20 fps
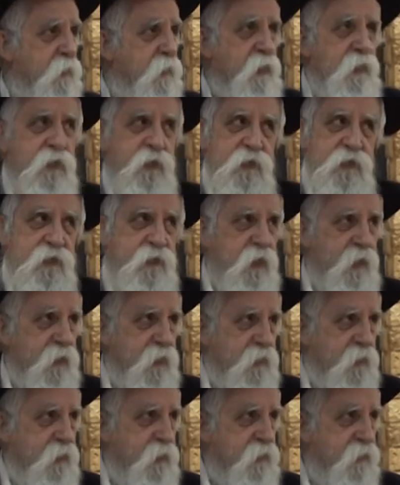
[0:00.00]
He didn't stay
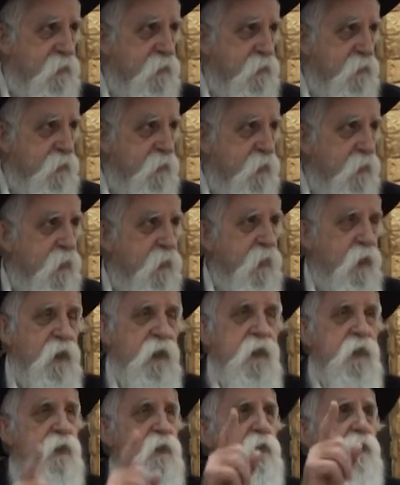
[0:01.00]
here in Eretz,
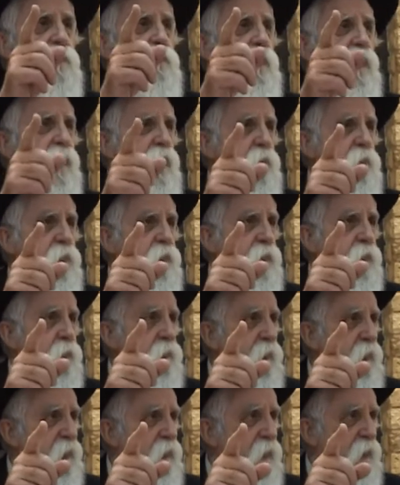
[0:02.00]
and he didn't meet up with
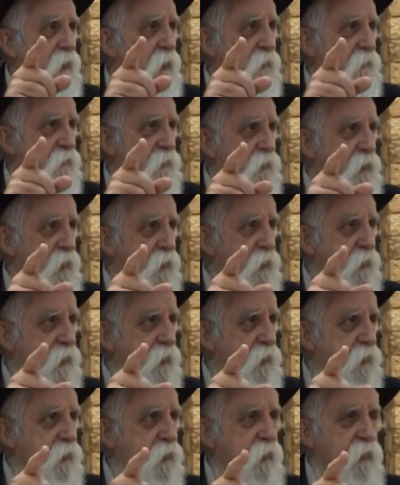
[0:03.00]
Rabbi Menachem Av Farbrengen
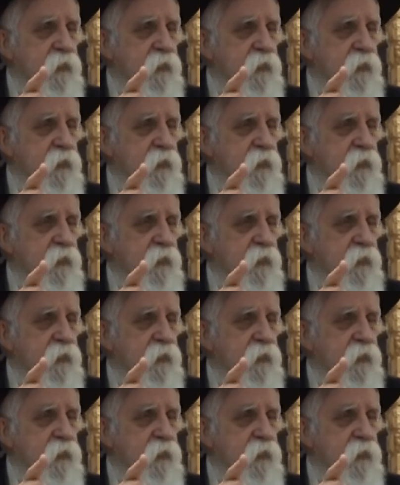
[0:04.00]
yet.